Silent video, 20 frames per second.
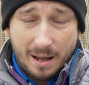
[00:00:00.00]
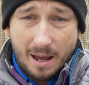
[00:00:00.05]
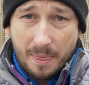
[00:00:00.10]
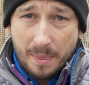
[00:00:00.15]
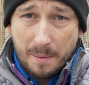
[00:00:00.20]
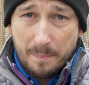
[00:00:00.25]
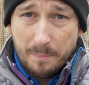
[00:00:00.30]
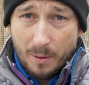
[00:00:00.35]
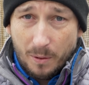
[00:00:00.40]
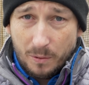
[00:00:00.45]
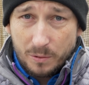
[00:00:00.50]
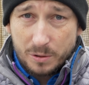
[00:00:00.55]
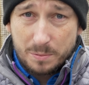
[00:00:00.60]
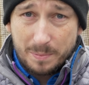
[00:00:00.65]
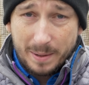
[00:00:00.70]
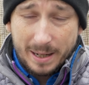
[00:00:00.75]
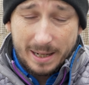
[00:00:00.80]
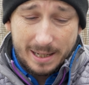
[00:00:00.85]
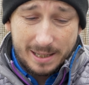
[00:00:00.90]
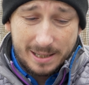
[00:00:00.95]
And the ball
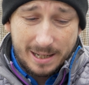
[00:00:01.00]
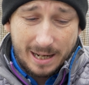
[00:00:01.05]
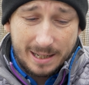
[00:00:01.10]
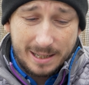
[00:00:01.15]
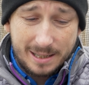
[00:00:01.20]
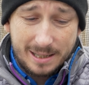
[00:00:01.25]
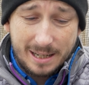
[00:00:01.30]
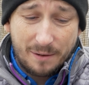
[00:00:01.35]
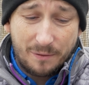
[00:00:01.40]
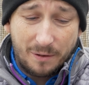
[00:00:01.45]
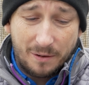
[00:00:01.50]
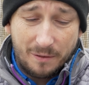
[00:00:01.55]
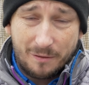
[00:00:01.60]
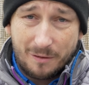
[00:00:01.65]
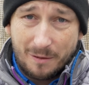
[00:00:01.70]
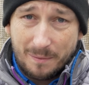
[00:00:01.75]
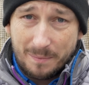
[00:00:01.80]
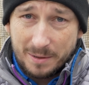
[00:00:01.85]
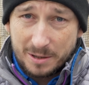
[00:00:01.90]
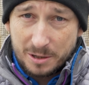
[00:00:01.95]
speed is then given
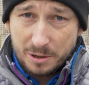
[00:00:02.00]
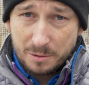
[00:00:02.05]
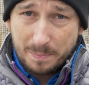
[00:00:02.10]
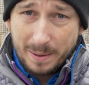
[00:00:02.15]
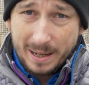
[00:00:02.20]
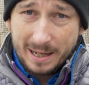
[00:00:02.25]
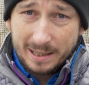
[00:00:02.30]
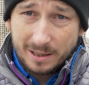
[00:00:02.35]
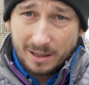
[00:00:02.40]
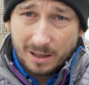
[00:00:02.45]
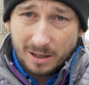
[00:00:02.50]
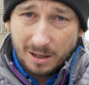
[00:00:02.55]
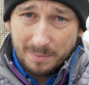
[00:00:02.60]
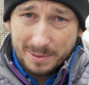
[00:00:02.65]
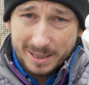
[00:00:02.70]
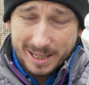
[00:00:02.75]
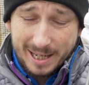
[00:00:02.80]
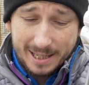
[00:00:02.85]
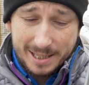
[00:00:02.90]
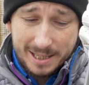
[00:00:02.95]
from the speed the club
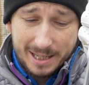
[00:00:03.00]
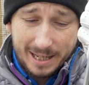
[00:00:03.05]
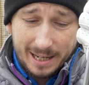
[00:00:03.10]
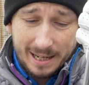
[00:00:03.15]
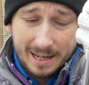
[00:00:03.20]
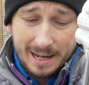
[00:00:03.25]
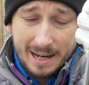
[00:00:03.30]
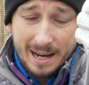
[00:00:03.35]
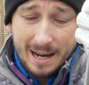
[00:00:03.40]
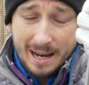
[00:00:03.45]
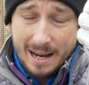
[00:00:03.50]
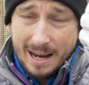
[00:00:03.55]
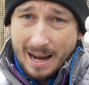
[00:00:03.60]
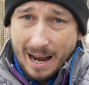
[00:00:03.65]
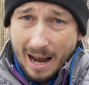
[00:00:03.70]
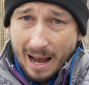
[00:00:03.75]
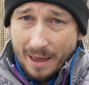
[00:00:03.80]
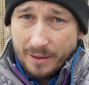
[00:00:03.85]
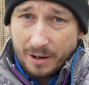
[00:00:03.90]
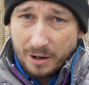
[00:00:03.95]
has hit it
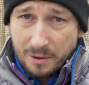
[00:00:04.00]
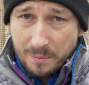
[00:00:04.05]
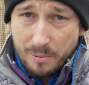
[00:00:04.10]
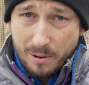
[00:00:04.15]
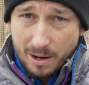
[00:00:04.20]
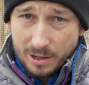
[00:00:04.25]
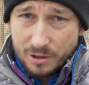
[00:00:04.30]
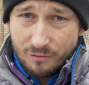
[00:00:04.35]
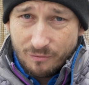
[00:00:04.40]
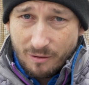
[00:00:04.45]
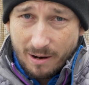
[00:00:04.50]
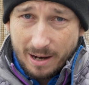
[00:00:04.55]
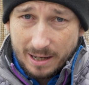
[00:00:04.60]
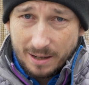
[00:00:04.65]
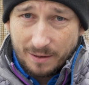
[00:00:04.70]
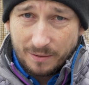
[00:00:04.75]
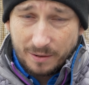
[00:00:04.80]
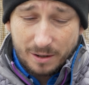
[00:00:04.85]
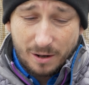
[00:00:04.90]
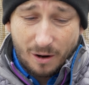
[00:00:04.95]
and the compression rating
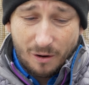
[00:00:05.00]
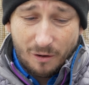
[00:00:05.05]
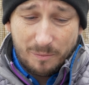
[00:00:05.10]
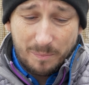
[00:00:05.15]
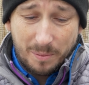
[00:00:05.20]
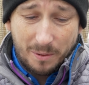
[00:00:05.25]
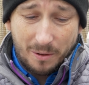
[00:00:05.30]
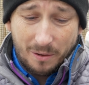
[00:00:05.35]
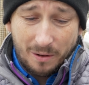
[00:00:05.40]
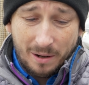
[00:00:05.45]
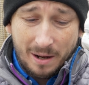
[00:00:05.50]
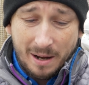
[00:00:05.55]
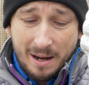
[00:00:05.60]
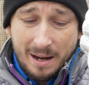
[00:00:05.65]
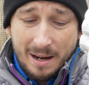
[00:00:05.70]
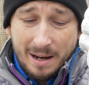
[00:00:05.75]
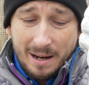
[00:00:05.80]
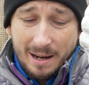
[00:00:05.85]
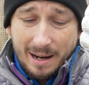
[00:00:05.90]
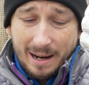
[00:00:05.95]
of the golf ball,
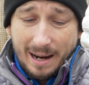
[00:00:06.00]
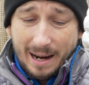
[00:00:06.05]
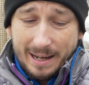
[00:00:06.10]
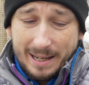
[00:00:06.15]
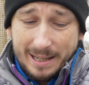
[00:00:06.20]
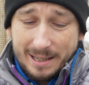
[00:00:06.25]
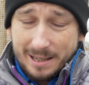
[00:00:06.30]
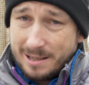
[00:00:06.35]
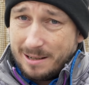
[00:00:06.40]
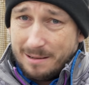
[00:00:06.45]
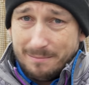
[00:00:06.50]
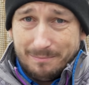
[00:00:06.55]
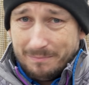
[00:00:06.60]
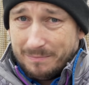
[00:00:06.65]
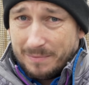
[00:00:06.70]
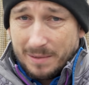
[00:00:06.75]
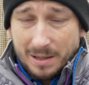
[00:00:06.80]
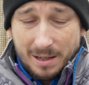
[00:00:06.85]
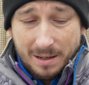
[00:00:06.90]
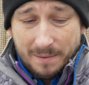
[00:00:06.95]
and its
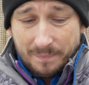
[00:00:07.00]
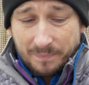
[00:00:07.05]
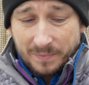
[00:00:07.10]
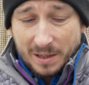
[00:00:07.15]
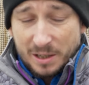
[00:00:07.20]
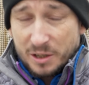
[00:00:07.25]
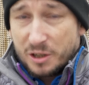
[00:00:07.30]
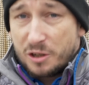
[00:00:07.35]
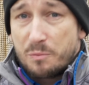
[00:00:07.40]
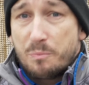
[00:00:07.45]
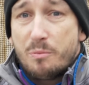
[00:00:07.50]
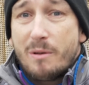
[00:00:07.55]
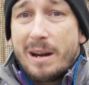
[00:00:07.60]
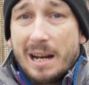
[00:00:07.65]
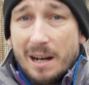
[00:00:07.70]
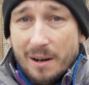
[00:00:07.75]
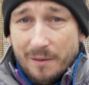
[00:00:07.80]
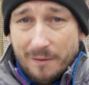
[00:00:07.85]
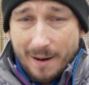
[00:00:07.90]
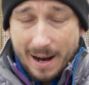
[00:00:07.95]

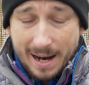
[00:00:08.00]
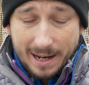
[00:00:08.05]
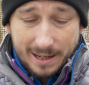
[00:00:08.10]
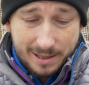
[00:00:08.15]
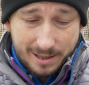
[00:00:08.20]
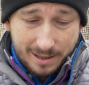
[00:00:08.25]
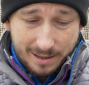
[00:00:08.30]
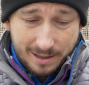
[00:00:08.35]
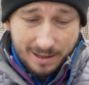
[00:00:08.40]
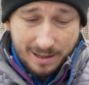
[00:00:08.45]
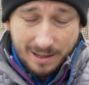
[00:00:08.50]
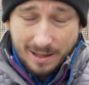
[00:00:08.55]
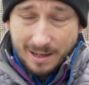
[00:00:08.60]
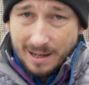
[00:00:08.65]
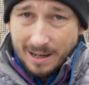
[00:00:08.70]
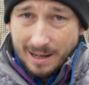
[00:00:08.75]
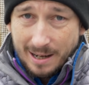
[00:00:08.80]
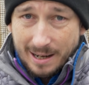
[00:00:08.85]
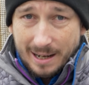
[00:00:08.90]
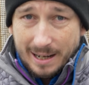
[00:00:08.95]
spring effect
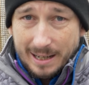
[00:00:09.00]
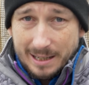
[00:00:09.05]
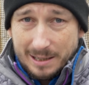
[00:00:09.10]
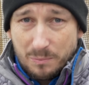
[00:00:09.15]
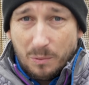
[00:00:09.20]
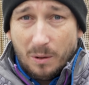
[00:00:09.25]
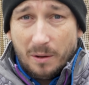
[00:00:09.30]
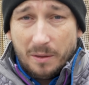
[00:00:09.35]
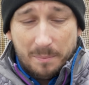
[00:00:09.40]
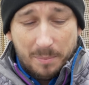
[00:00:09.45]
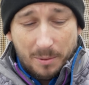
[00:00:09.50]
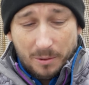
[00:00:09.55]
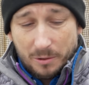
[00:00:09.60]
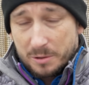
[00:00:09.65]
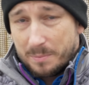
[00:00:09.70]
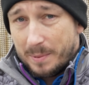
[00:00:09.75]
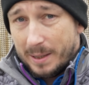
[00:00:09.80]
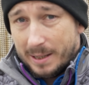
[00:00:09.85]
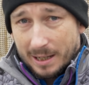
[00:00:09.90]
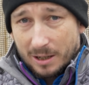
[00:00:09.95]
is what the ball
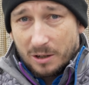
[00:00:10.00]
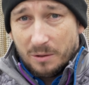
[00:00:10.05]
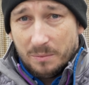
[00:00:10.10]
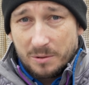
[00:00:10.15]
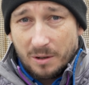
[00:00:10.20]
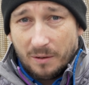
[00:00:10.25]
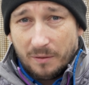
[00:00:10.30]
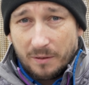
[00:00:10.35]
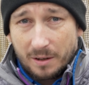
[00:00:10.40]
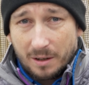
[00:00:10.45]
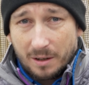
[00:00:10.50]
speed that comes off the